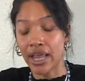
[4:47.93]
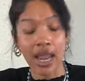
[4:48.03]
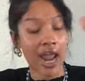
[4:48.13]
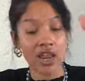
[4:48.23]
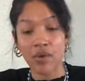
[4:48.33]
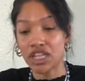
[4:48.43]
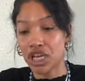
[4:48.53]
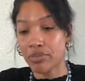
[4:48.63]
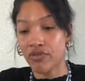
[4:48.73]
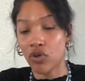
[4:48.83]
In any way,
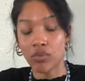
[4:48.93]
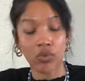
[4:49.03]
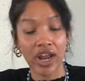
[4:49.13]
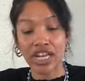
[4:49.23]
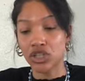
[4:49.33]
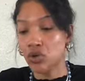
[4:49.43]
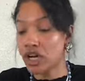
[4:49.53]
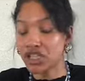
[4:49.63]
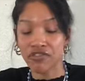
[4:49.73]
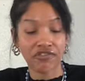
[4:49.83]
shape, or form. Rage,
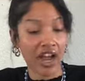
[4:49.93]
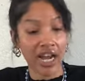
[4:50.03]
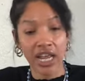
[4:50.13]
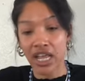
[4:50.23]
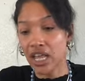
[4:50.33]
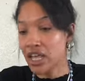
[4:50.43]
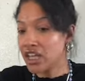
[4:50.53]
aggression, fighting,